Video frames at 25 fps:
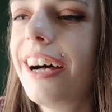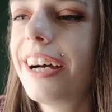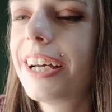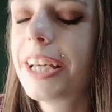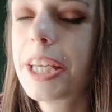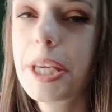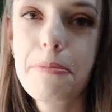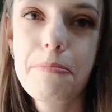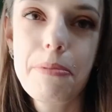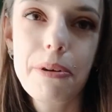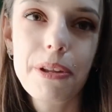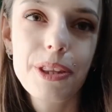
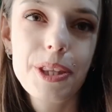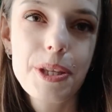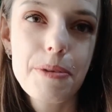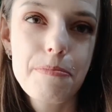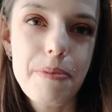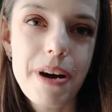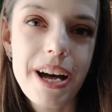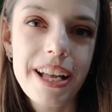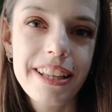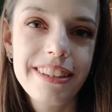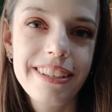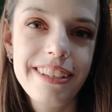he bought the
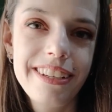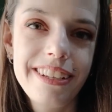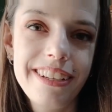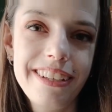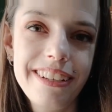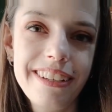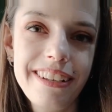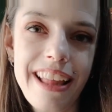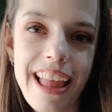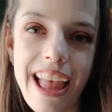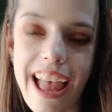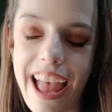
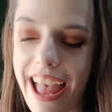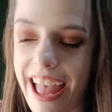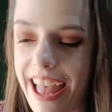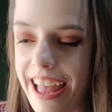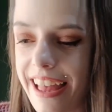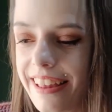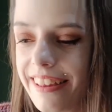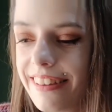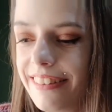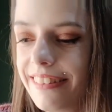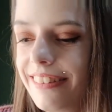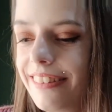pattern
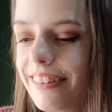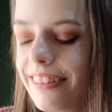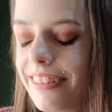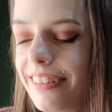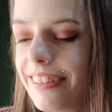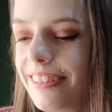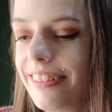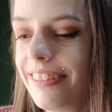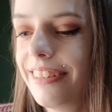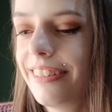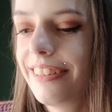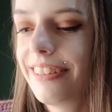
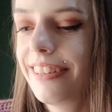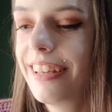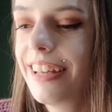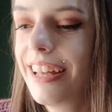and